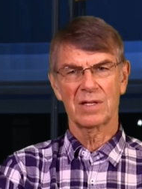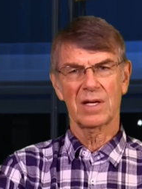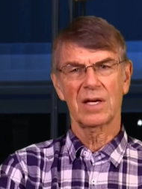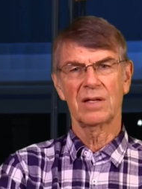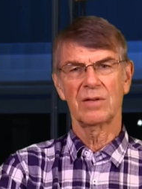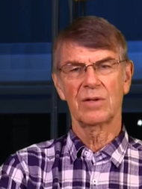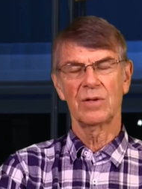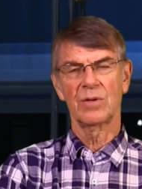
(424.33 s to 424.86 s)

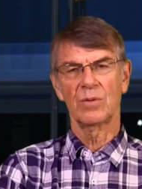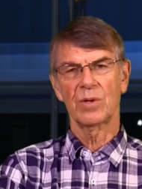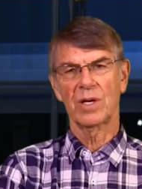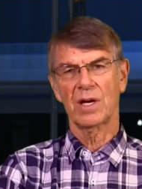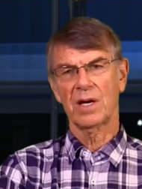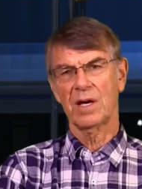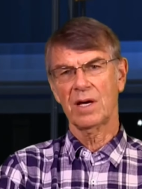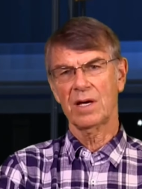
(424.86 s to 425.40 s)
in the
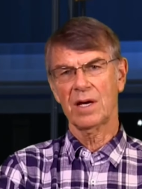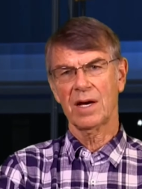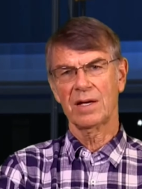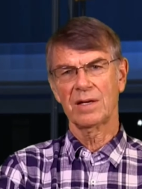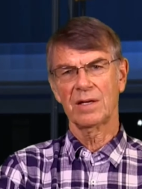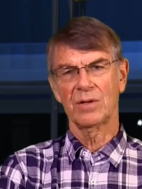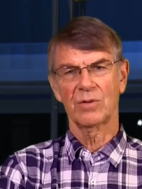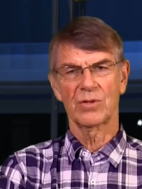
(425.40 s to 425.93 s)
UK
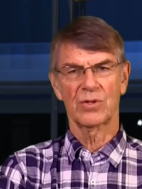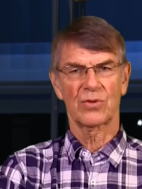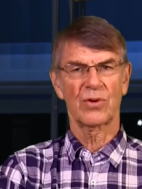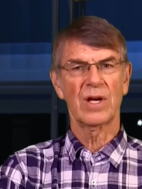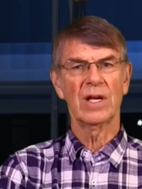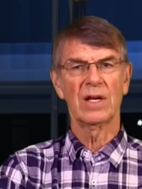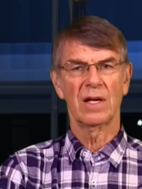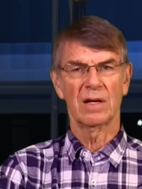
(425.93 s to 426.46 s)
and in
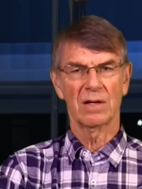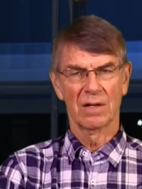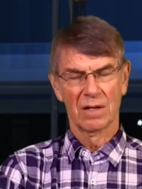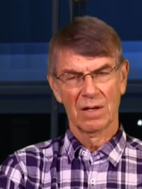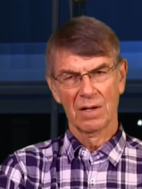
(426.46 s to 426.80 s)
Australia,